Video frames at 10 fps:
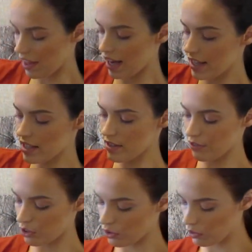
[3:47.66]
that is the
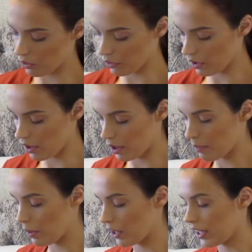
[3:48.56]
full
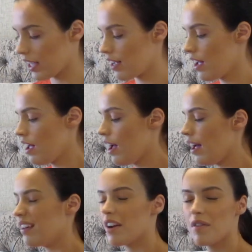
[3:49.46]
pocket,
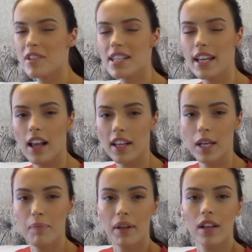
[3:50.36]
and then obviously I'll
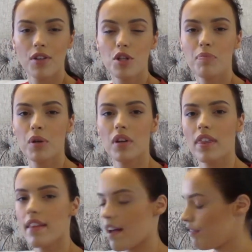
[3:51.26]
keep a little spoon
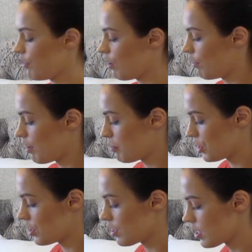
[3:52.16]
in there for her, but
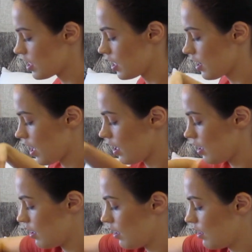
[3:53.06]
she doesn't need that
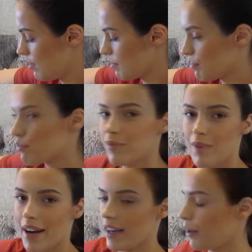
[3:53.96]

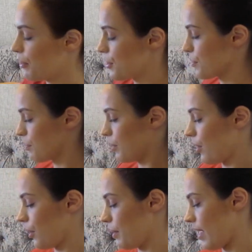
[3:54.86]
right now because we're
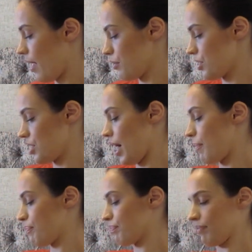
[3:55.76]
not going out just
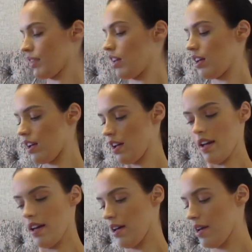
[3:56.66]
yet.
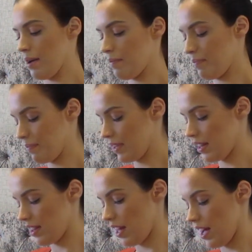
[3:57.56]

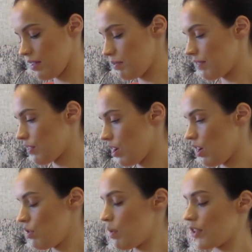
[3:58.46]
Then we've
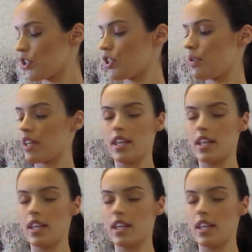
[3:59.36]
got, oh, I'll just show you